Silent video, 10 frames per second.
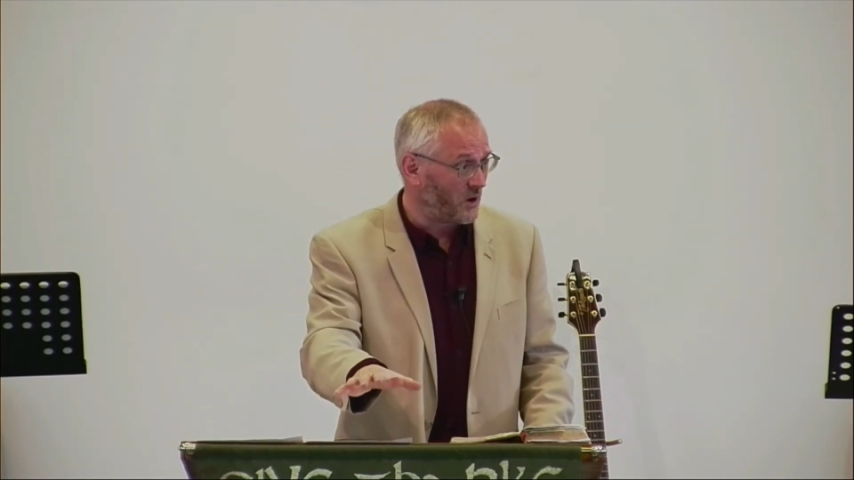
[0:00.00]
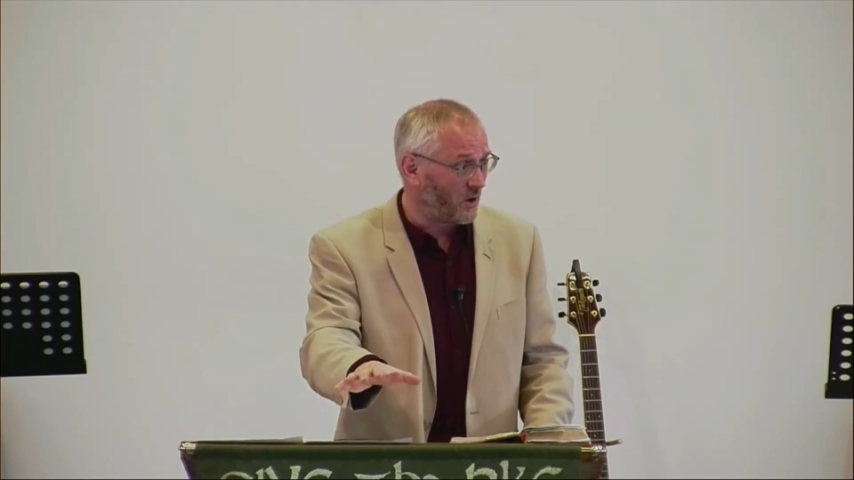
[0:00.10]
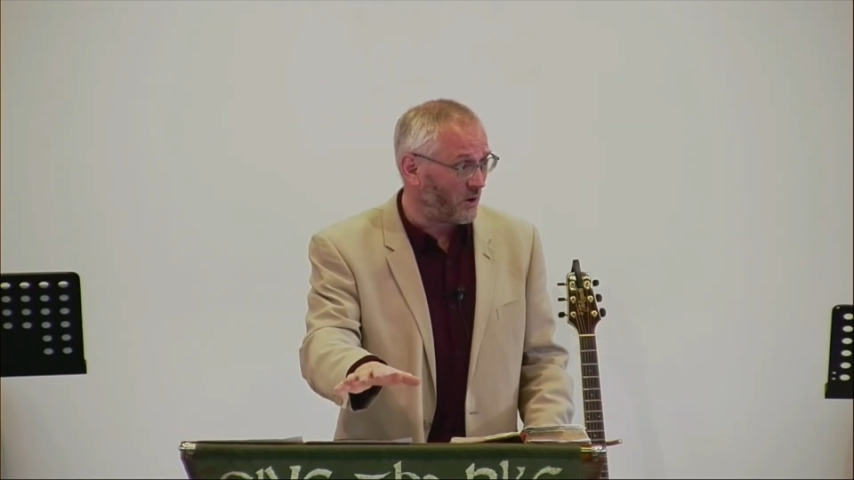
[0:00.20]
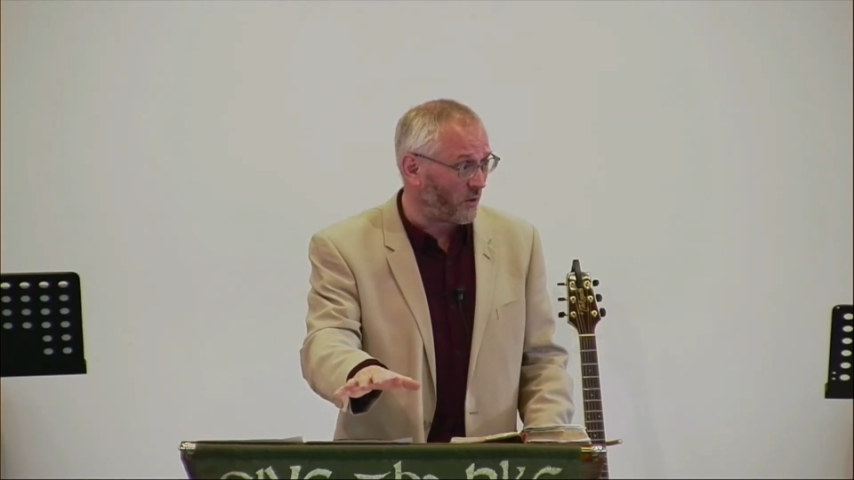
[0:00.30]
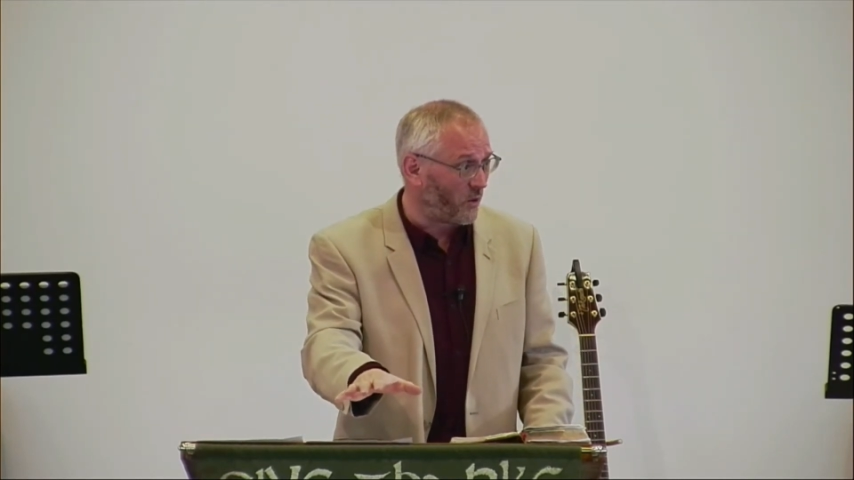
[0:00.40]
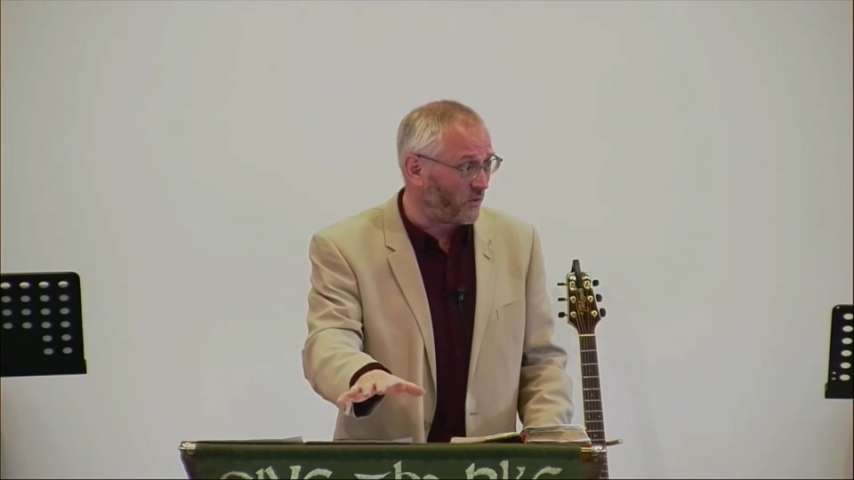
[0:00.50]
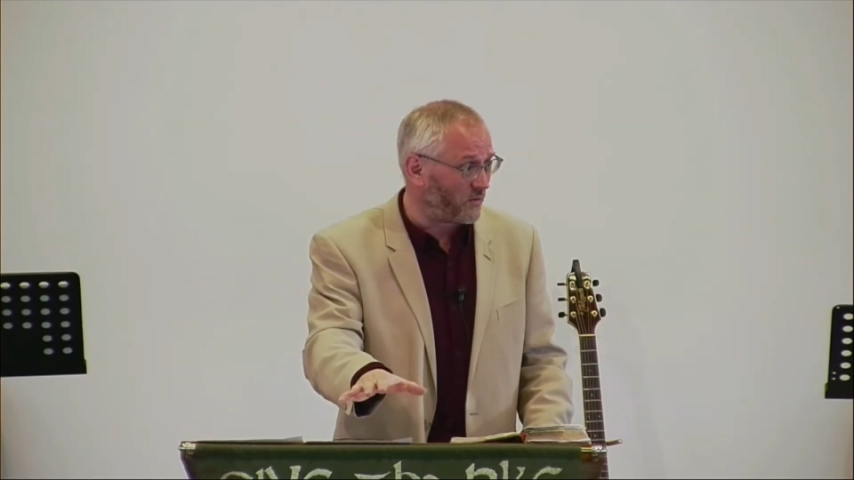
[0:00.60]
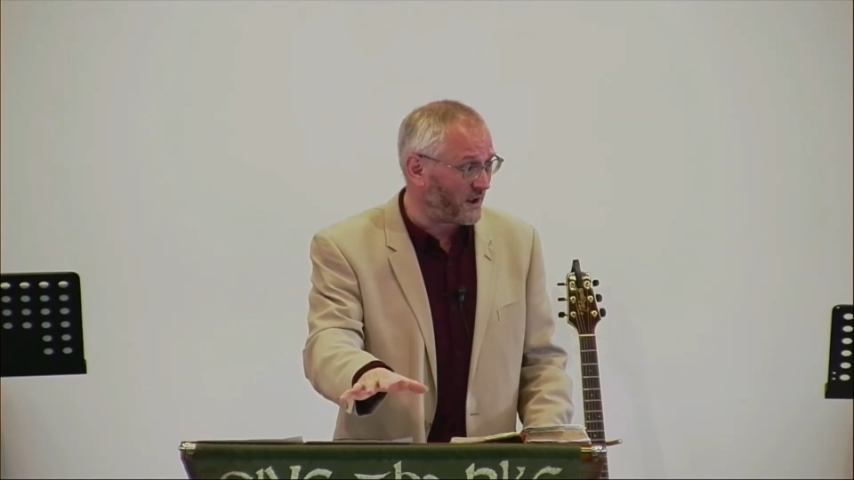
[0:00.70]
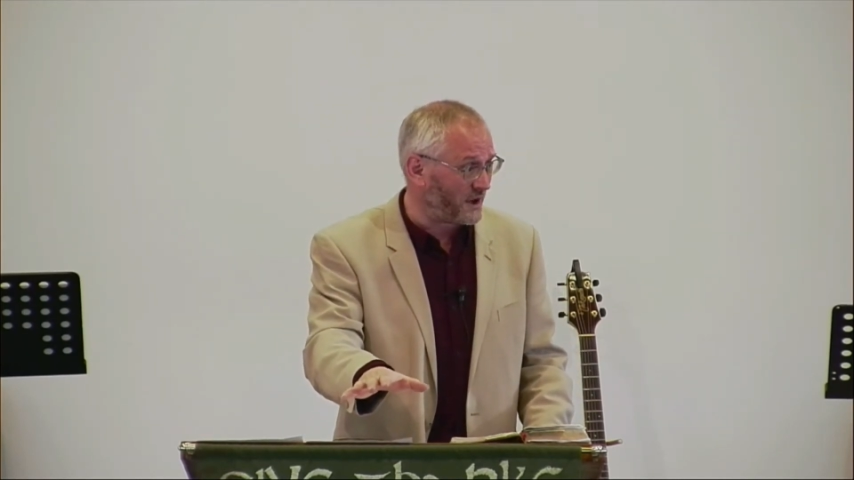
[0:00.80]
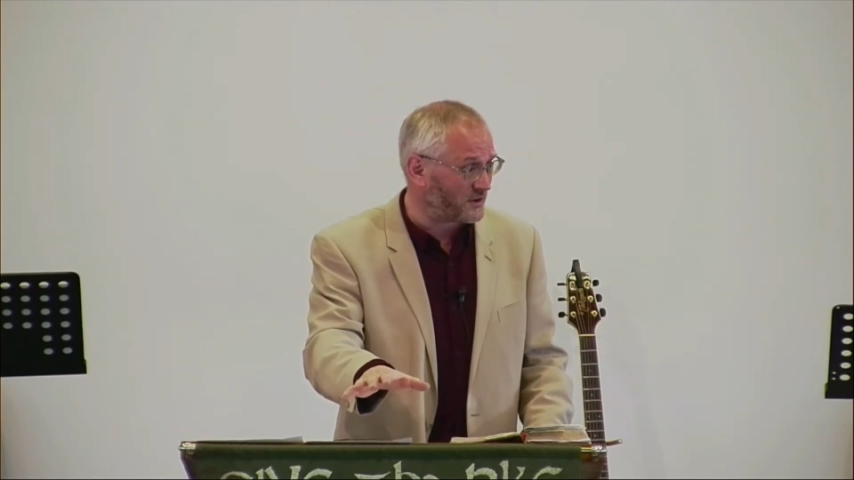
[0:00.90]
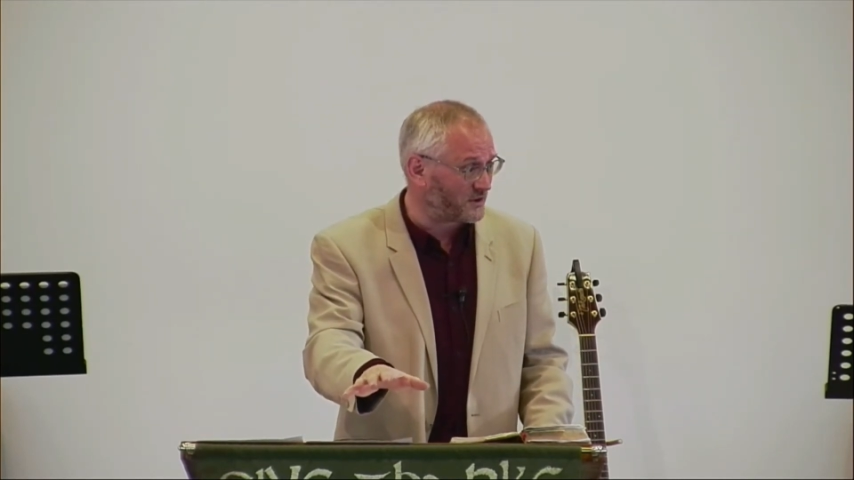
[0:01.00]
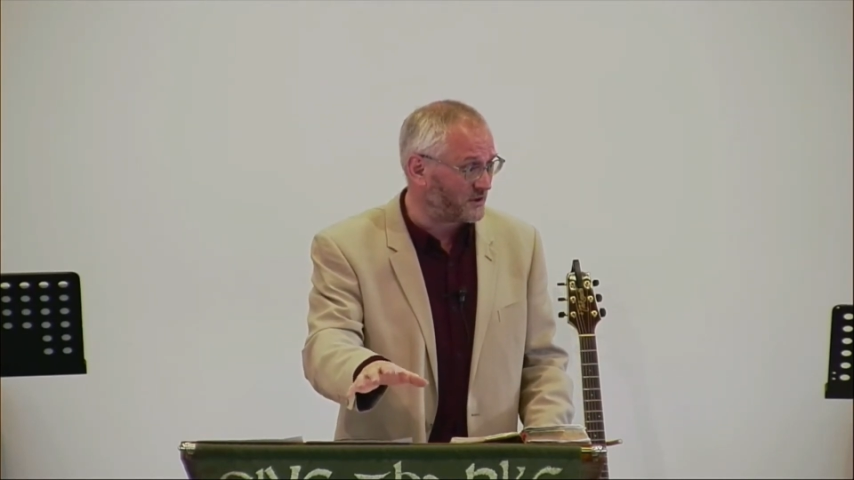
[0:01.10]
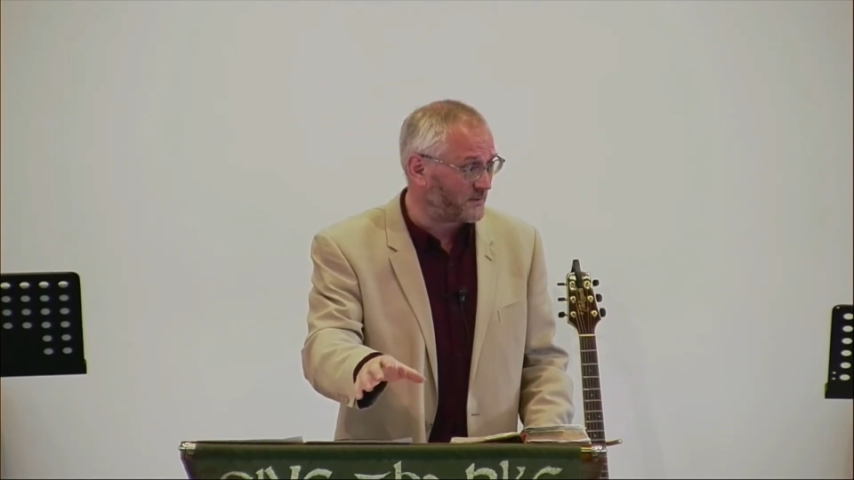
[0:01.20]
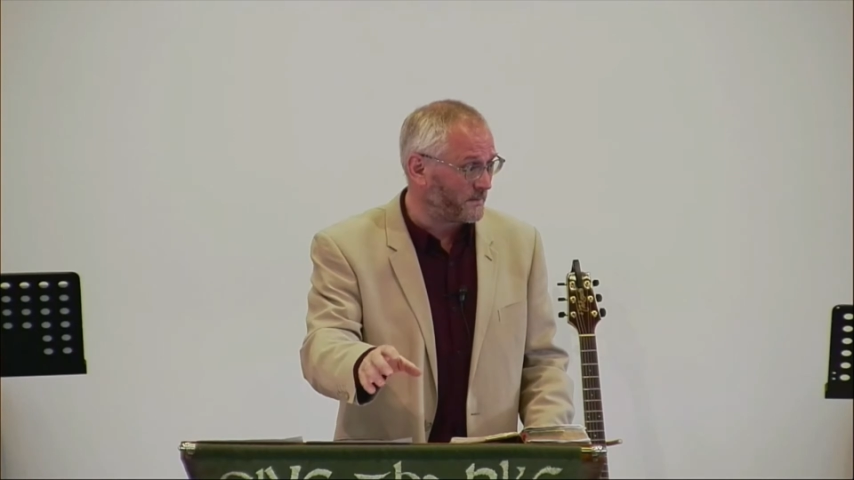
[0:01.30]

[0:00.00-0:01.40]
on all flesh.